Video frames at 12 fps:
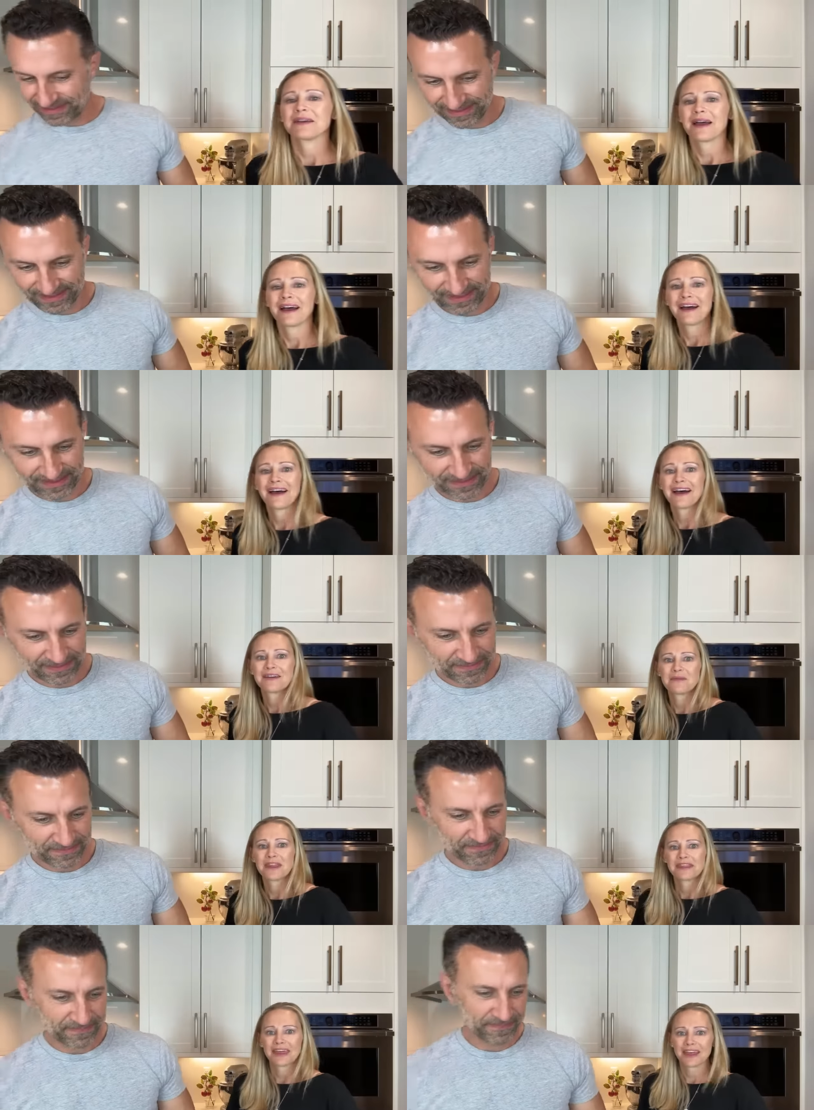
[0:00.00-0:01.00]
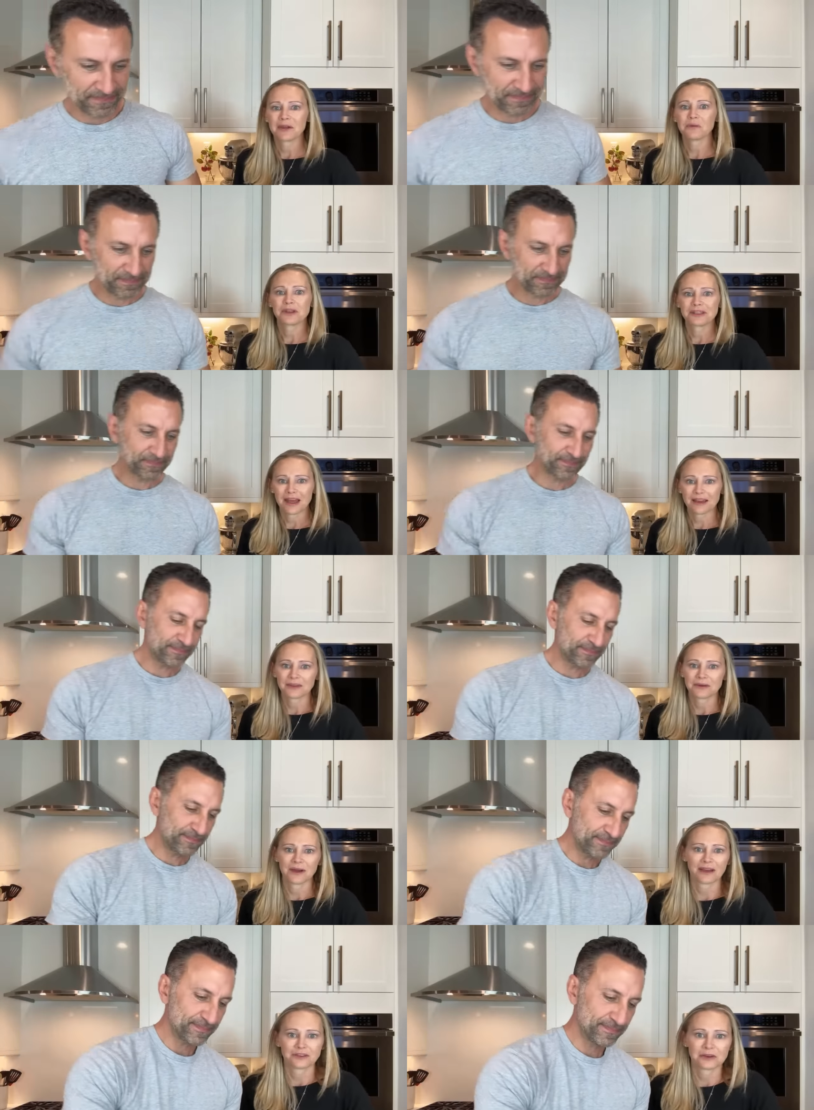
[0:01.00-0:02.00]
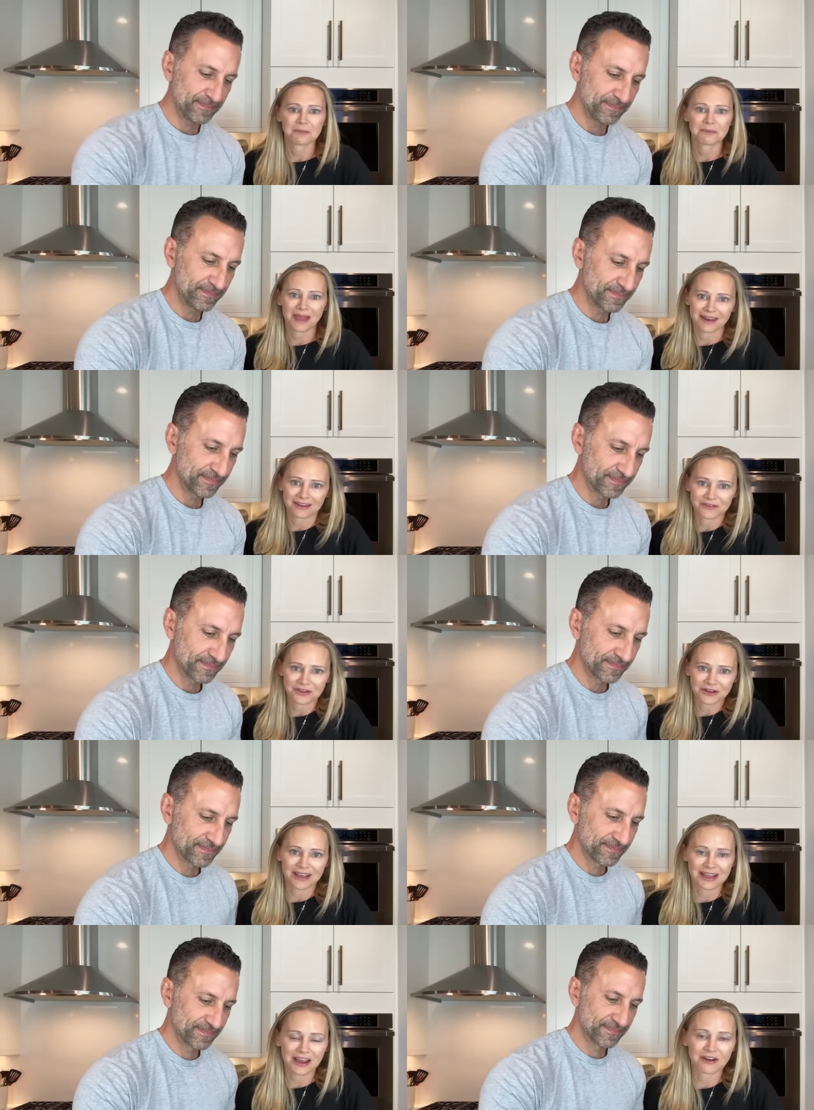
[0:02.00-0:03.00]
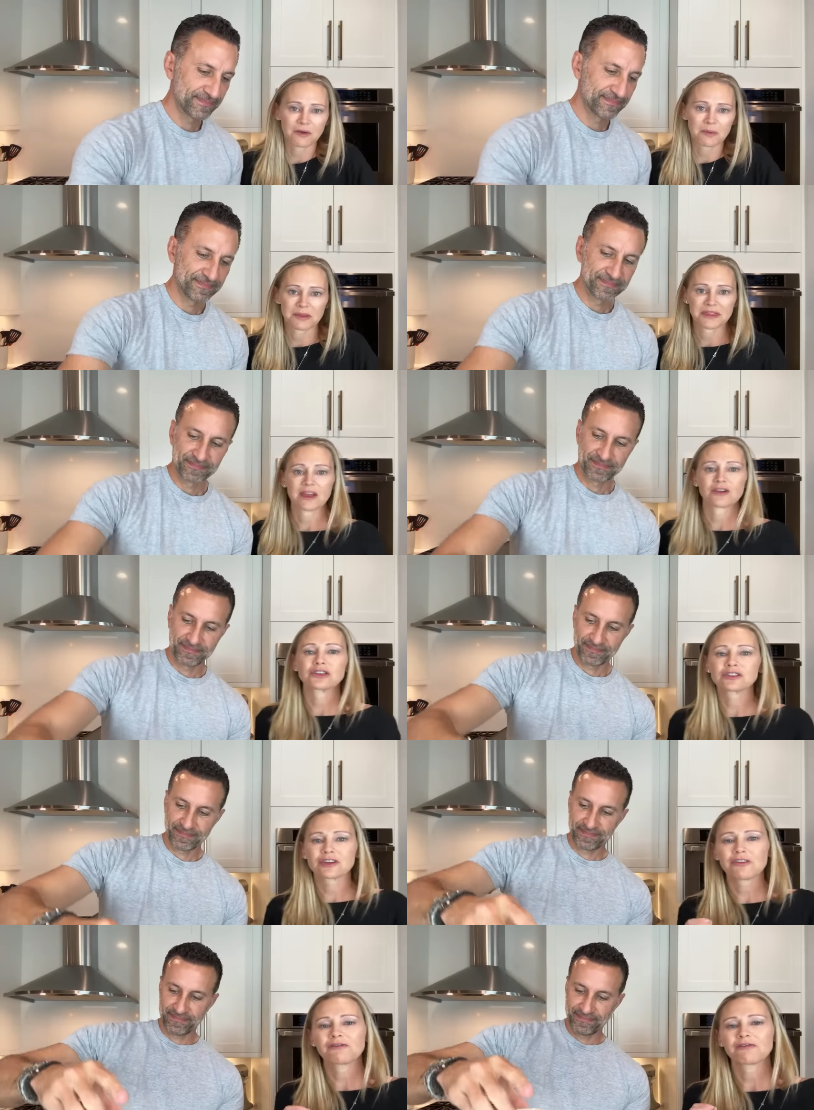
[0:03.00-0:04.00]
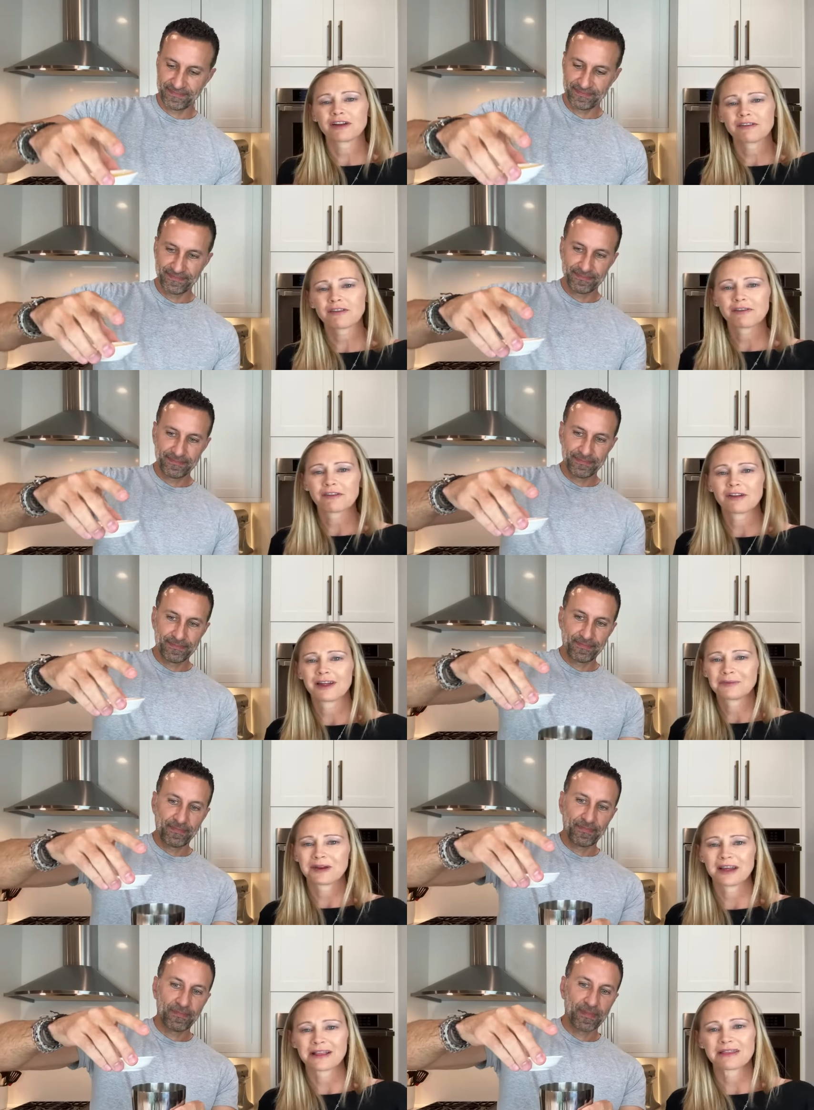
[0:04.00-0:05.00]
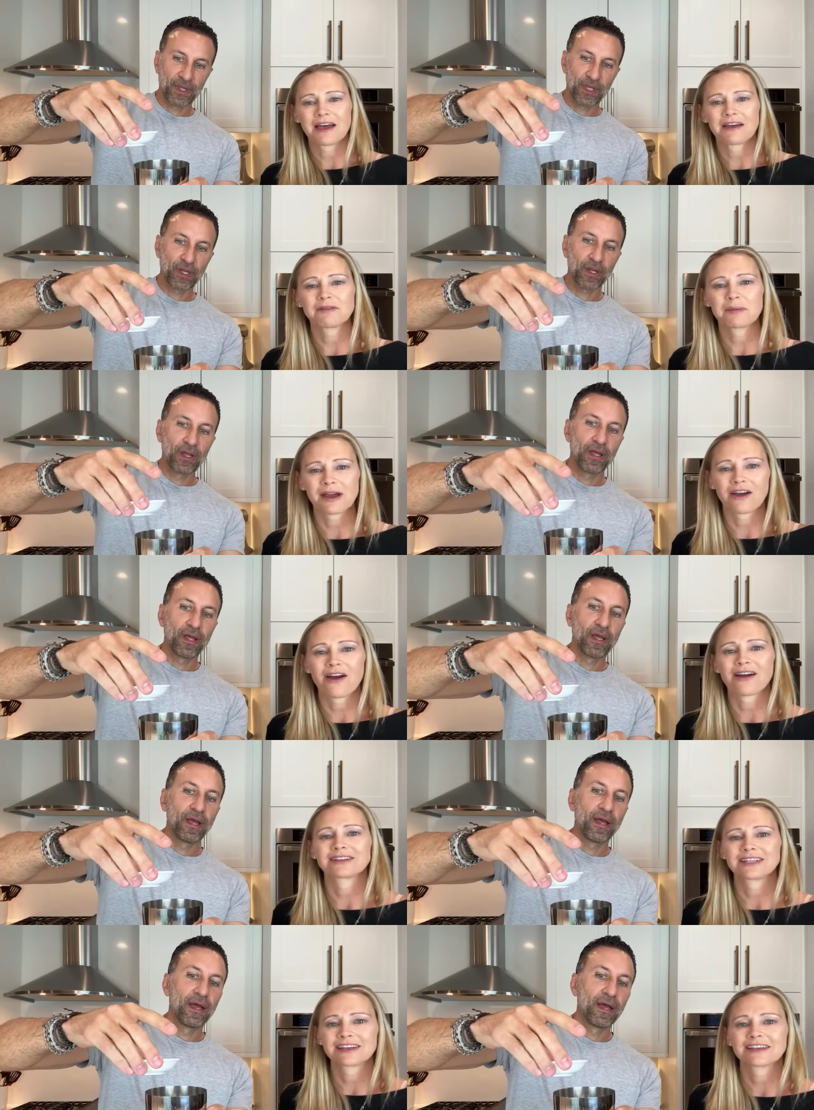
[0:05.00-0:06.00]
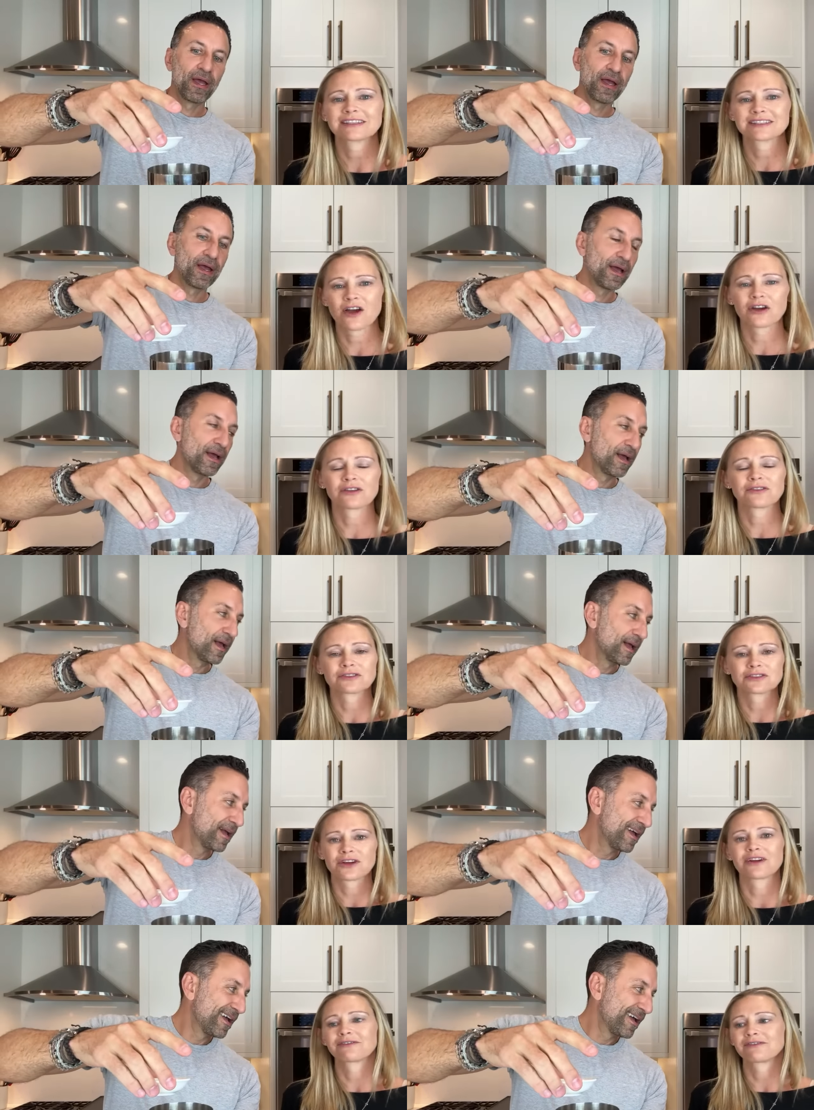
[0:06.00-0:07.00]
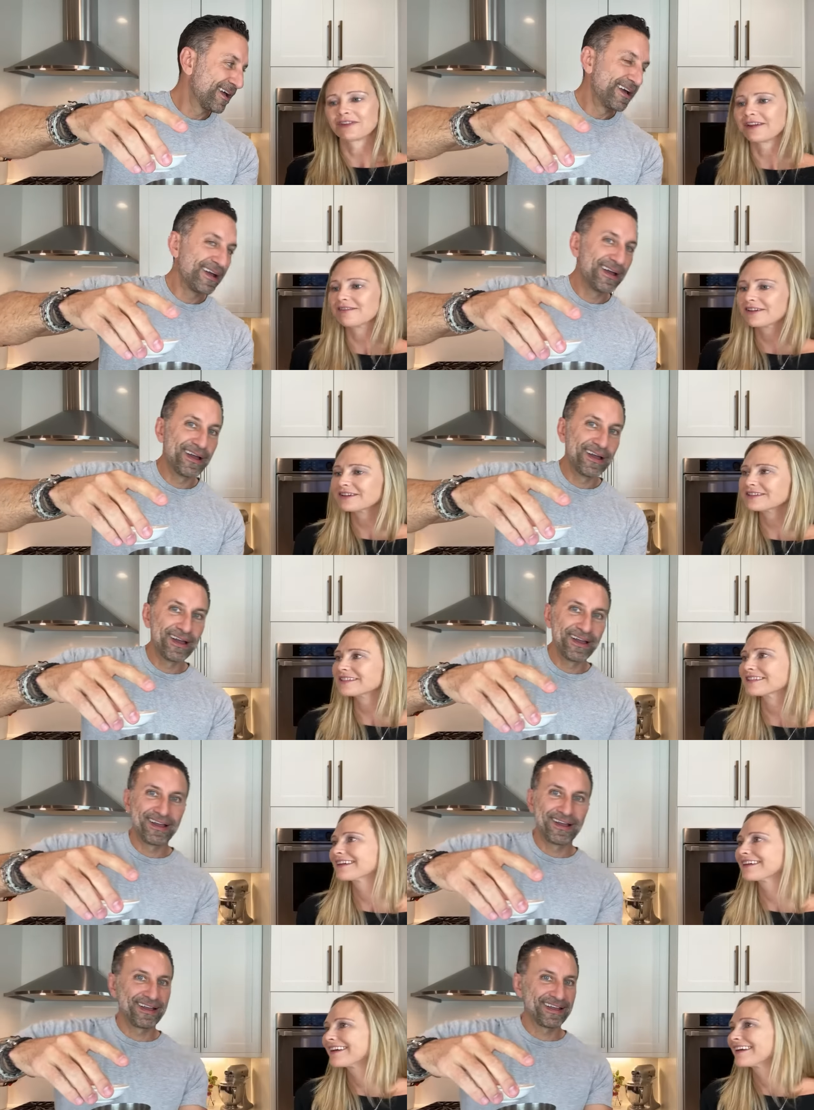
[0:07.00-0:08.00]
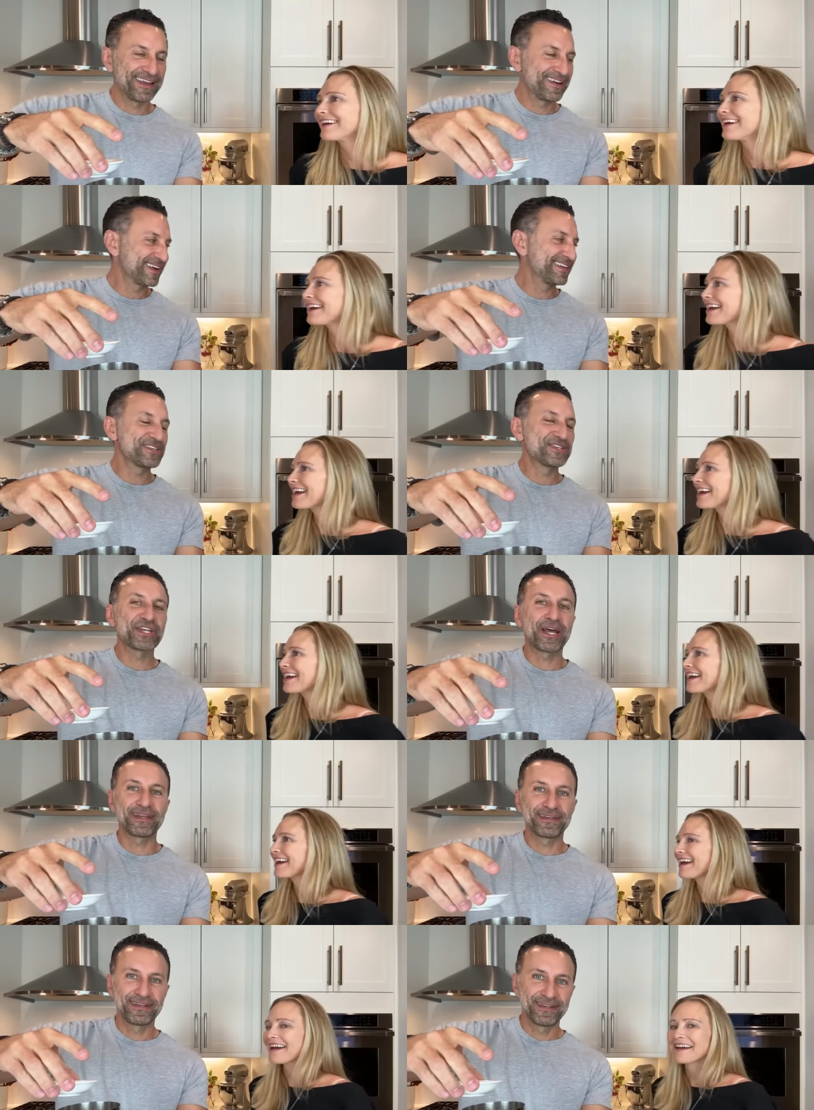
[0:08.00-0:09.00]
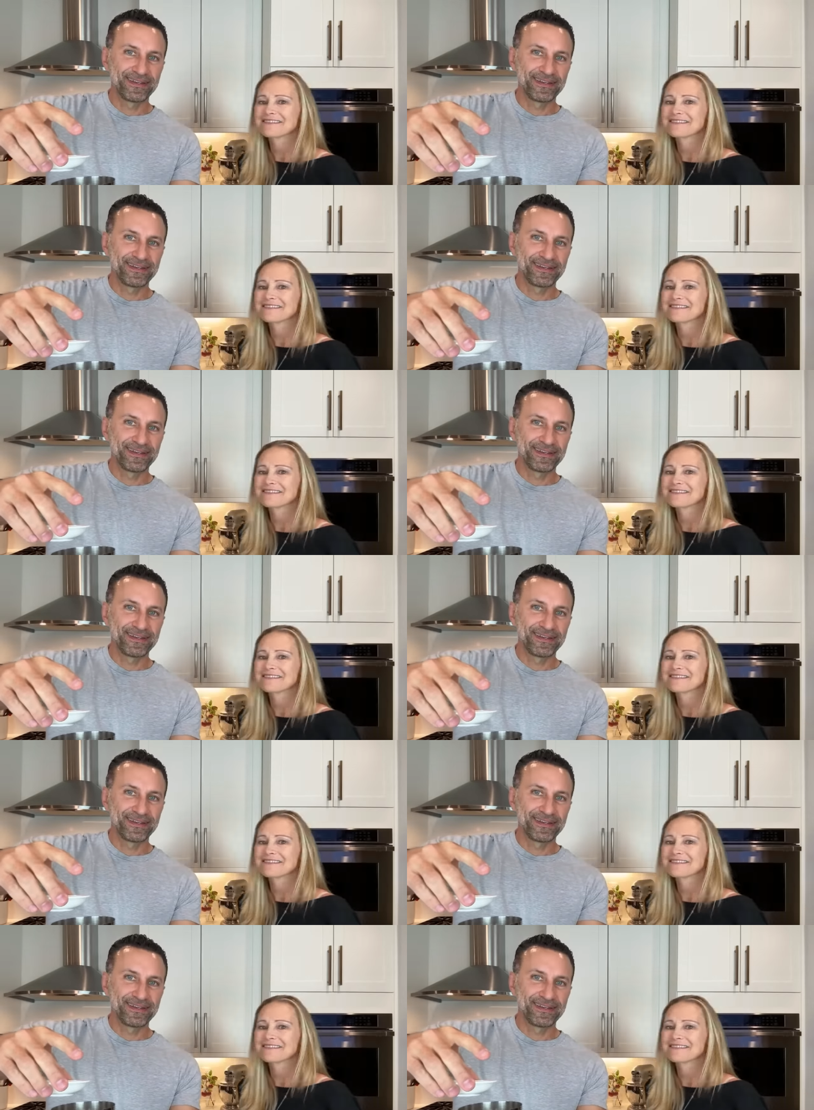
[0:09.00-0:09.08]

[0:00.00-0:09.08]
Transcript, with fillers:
Speaker 1: Um, they will knock you on your butt if you're not careful, but they are so flavorful. And what I love about cocktails are the strong flavors.
Speaker 2: Here, get in the shot.
Speaker 1: I'm